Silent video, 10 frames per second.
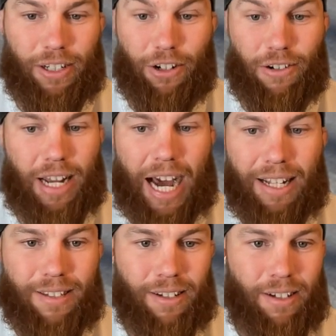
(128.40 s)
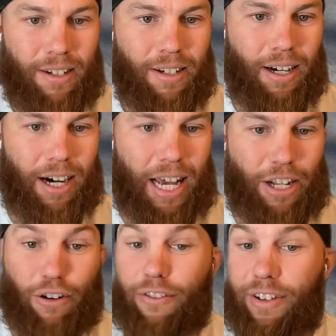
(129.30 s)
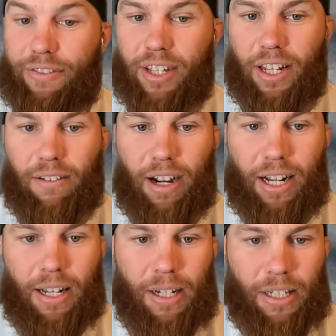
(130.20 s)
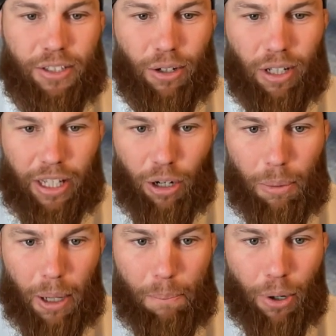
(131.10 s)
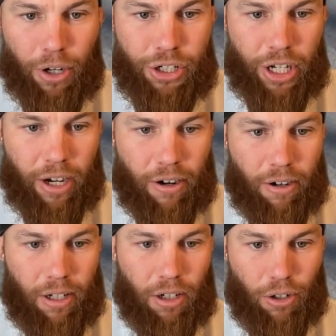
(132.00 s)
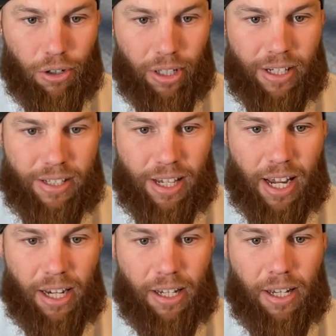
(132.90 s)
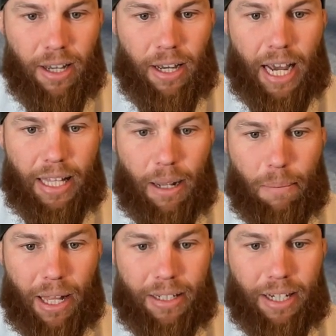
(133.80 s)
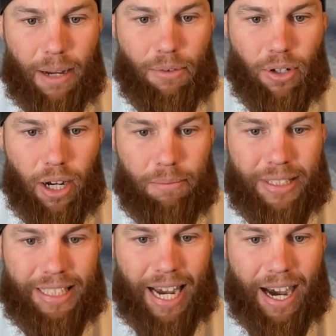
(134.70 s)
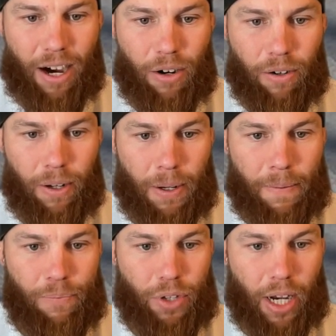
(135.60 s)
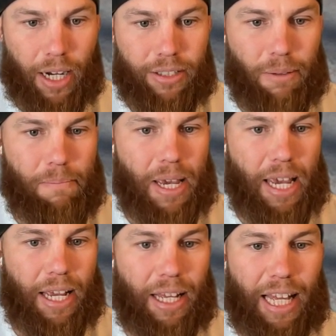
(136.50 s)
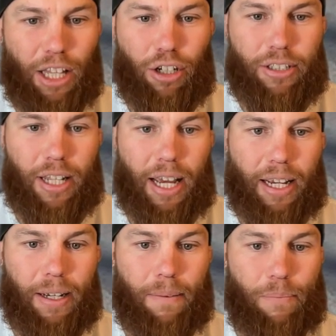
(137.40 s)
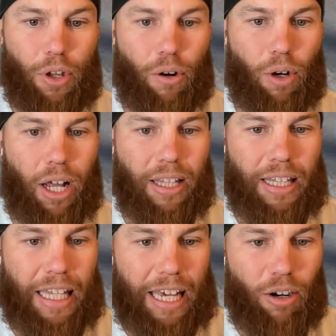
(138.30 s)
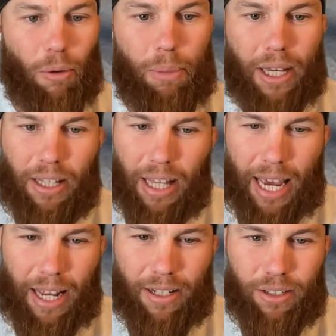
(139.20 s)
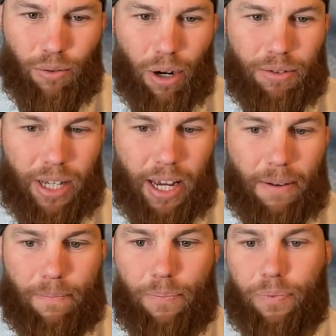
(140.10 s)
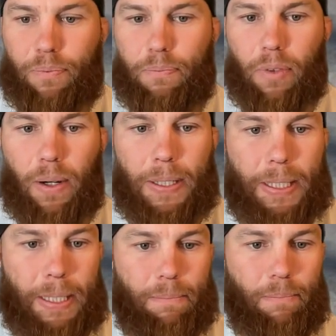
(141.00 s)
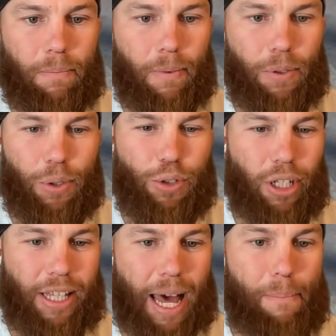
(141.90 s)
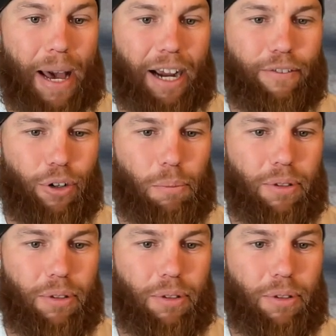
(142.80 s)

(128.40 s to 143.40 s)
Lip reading: You're not, and you're 15, right? So a little bit of push here, early sink, and then by the time you come down, to me, it looks like, you know, a little bit late to rotate. Usually that back foot